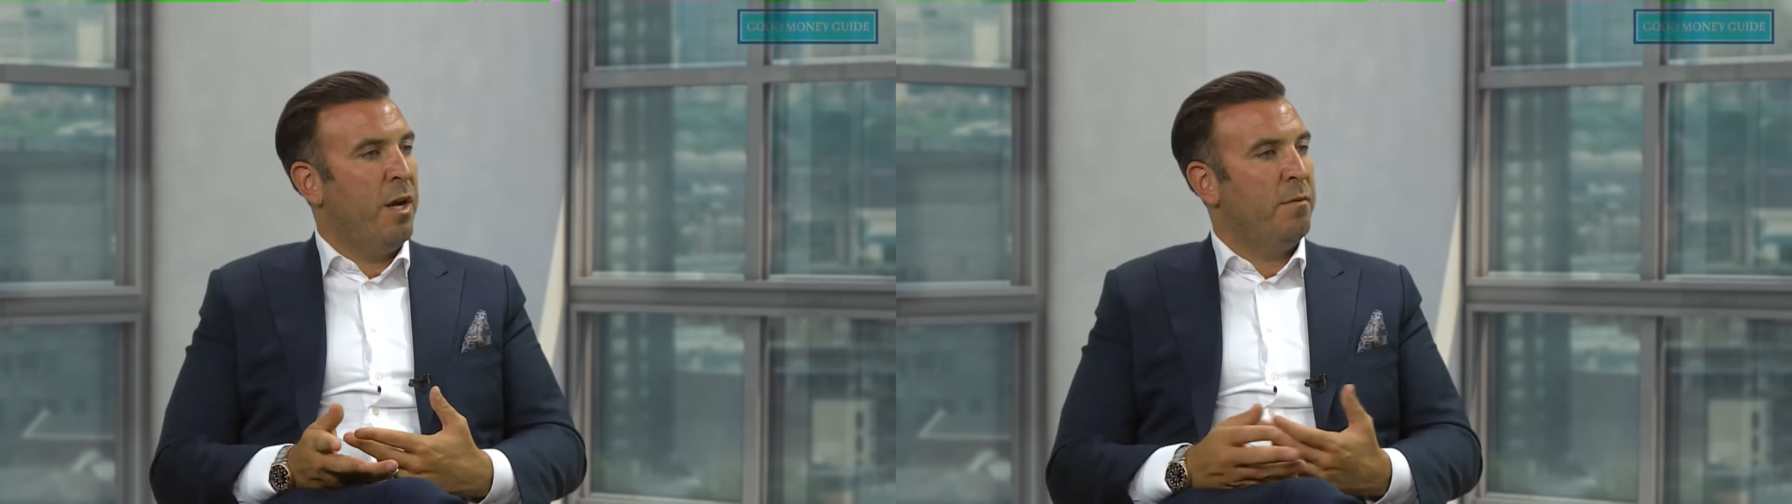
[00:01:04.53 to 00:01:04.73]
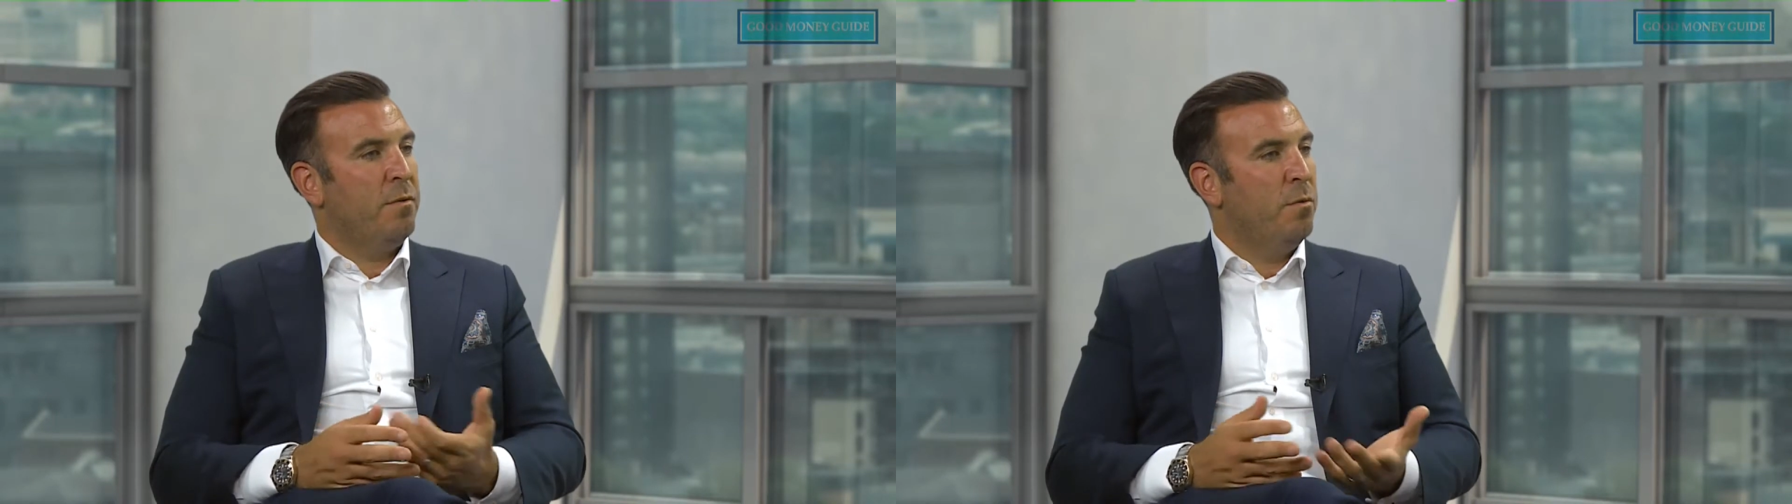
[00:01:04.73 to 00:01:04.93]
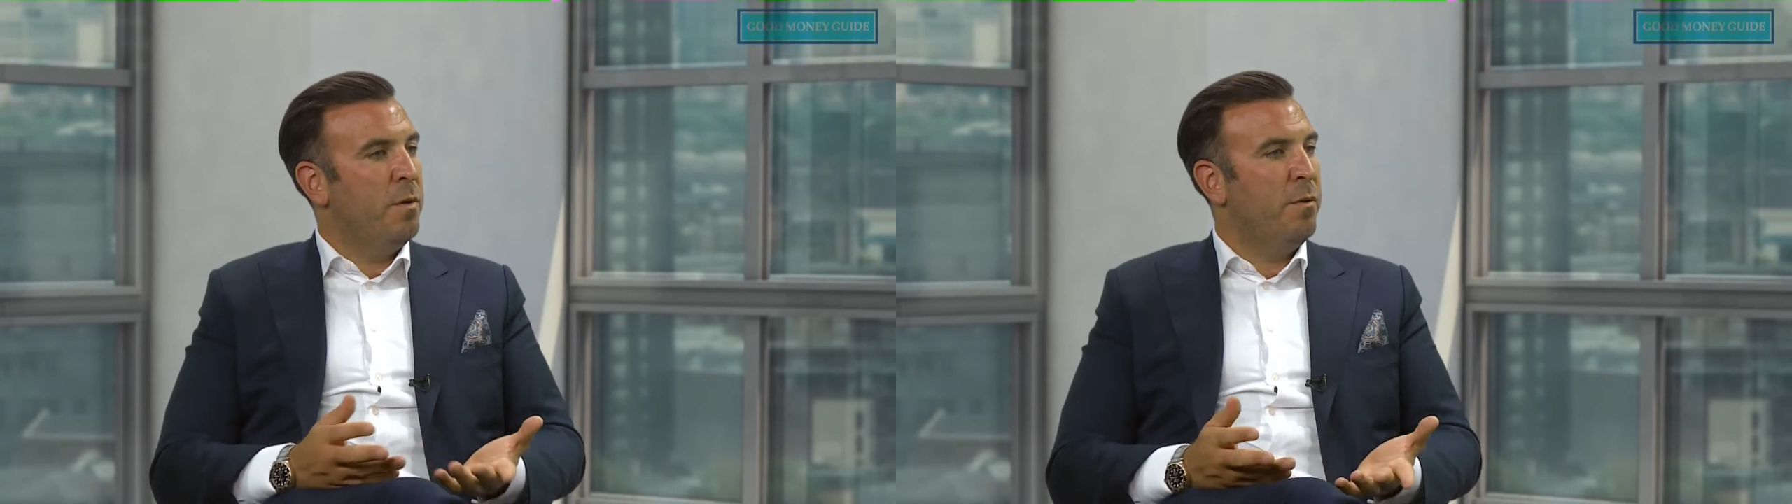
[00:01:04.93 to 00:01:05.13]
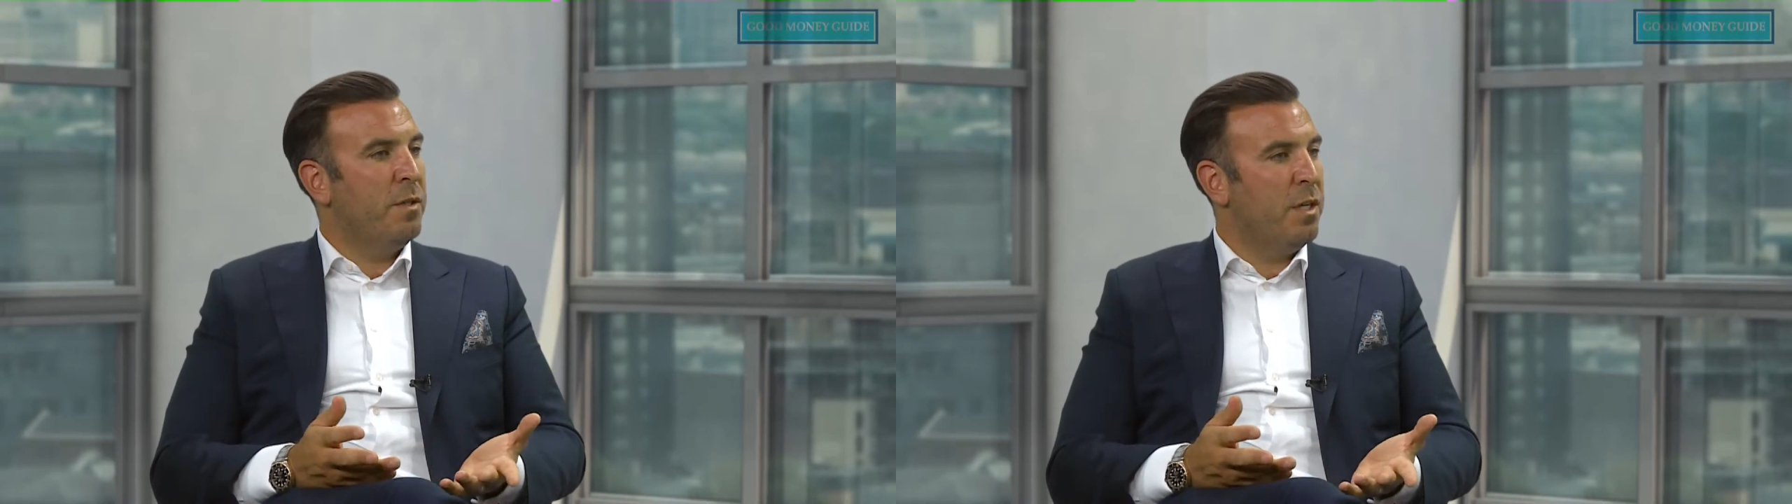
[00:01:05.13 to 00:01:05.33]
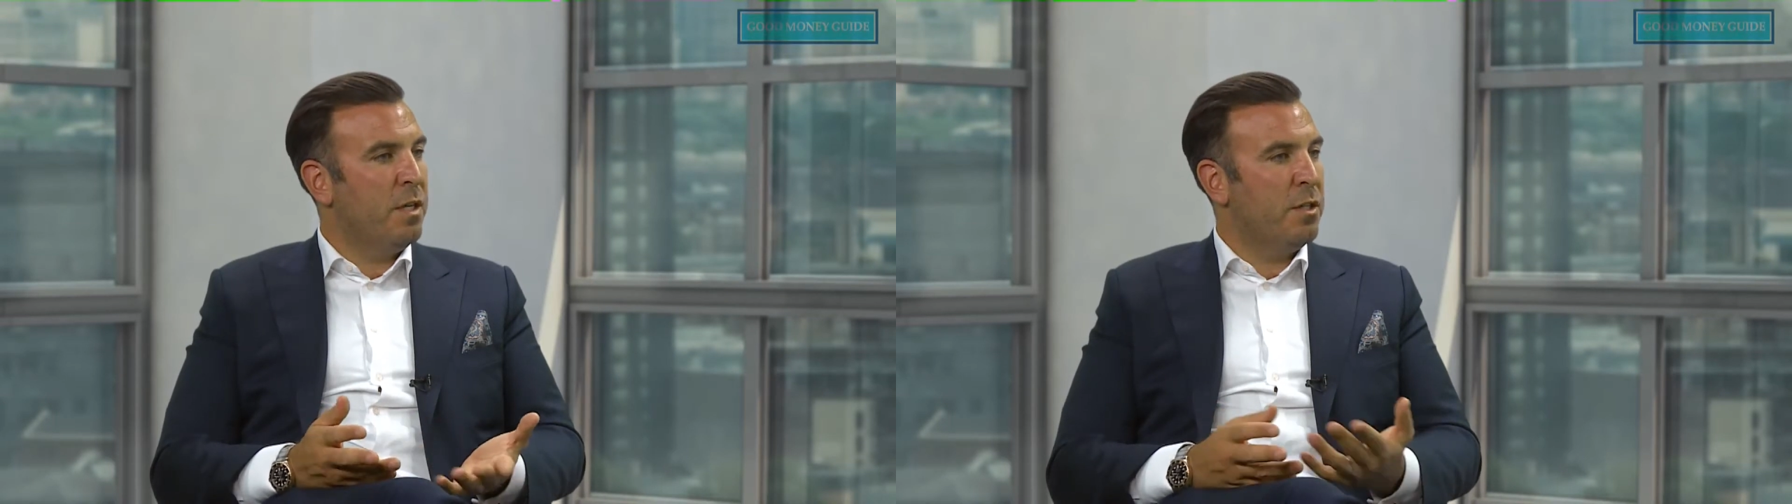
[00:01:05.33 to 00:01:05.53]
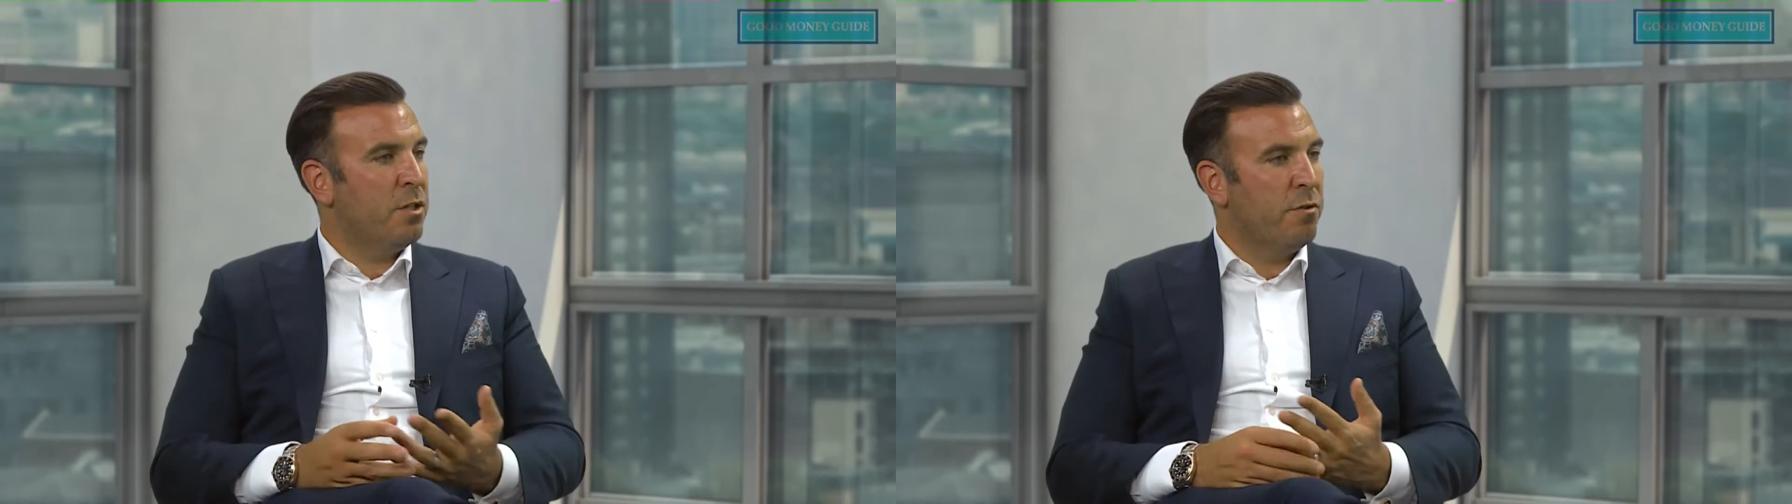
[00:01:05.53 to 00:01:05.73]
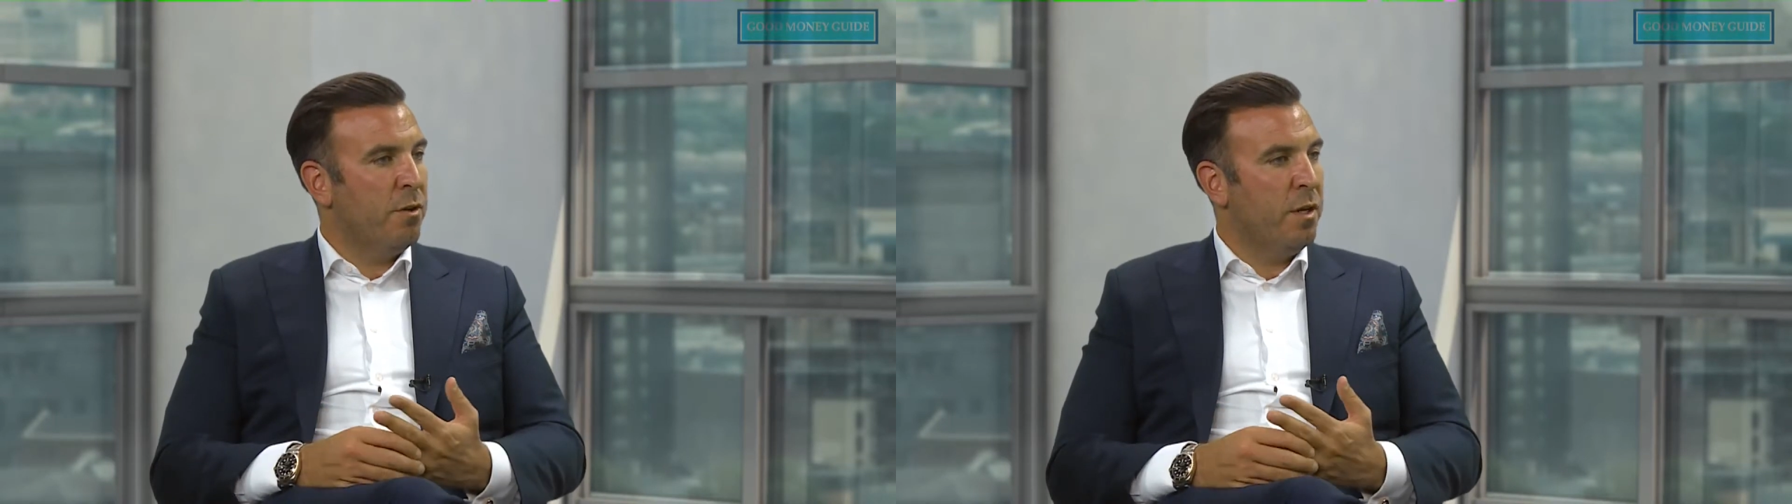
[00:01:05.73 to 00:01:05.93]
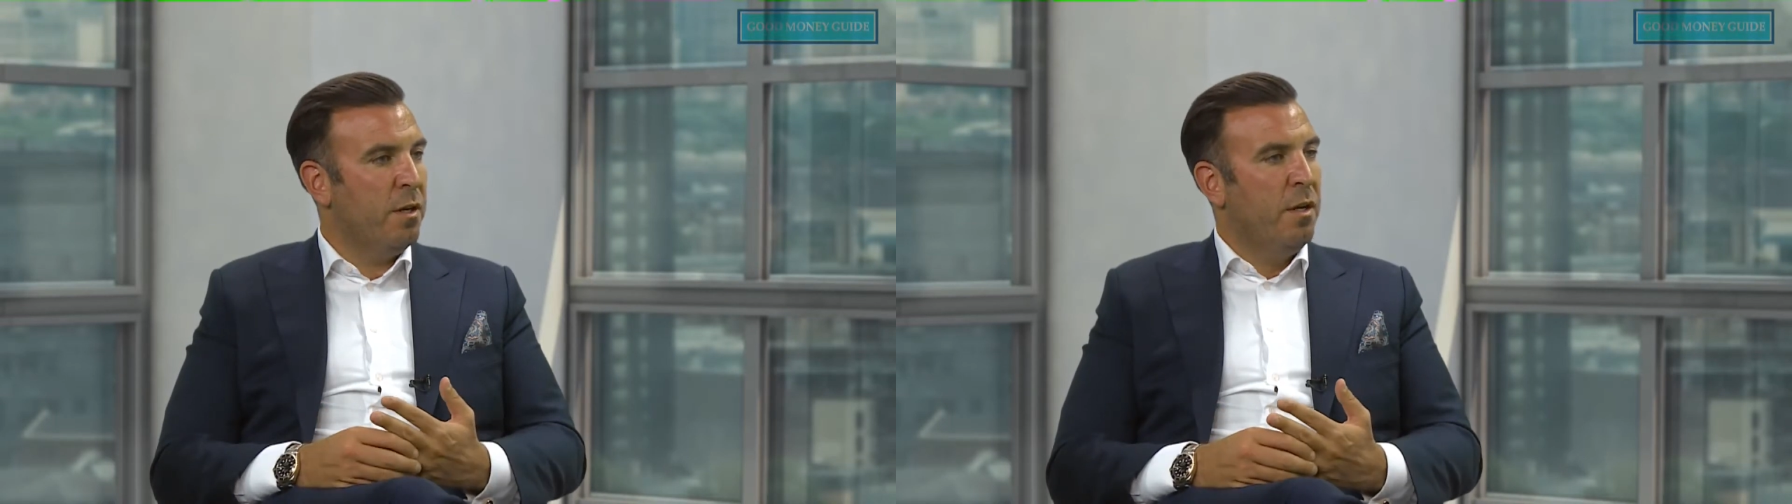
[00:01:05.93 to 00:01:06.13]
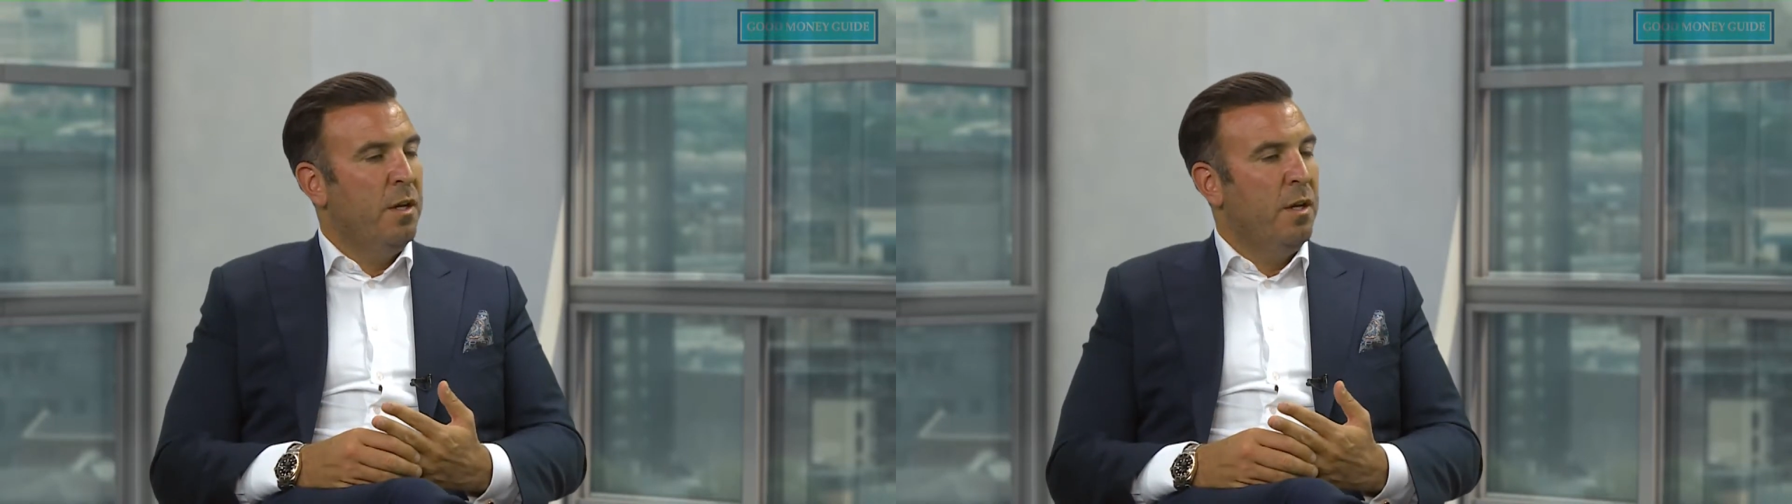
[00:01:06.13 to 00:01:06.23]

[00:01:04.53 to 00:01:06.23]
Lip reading: normally with a signature on it.